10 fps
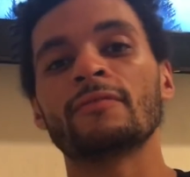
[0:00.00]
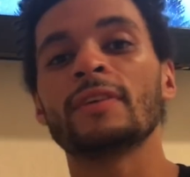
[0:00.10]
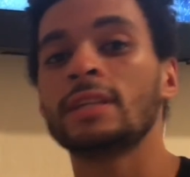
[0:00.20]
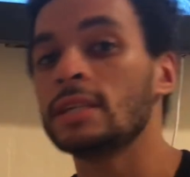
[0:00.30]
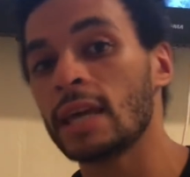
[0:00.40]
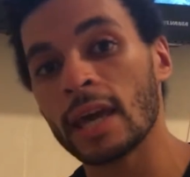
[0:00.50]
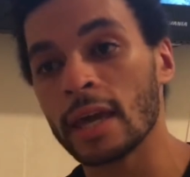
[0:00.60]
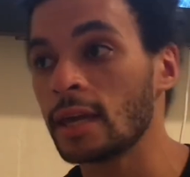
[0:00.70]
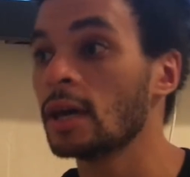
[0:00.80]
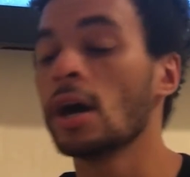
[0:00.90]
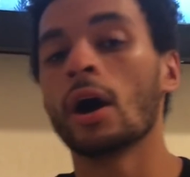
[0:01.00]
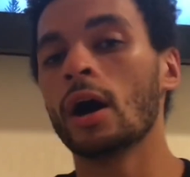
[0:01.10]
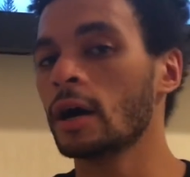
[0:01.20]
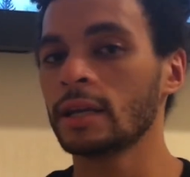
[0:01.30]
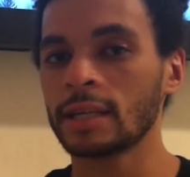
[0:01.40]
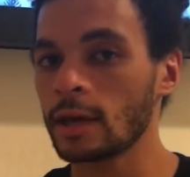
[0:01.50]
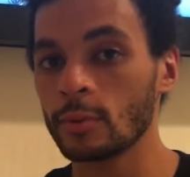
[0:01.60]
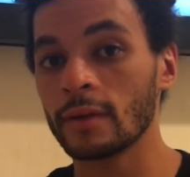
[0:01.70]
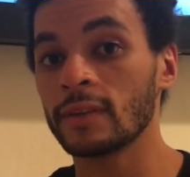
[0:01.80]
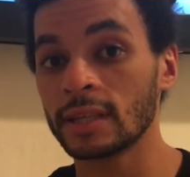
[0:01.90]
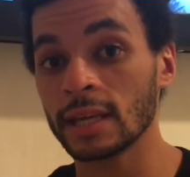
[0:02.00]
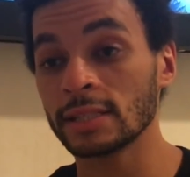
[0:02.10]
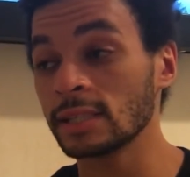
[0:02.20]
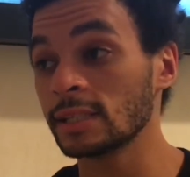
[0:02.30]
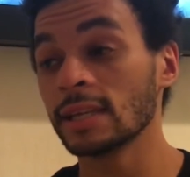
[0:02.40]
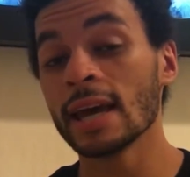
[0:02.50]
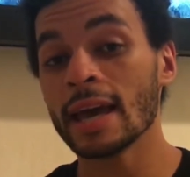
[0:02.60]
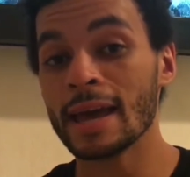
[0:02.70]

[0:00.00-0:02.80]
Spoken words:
50K, 100K, whatever the case is.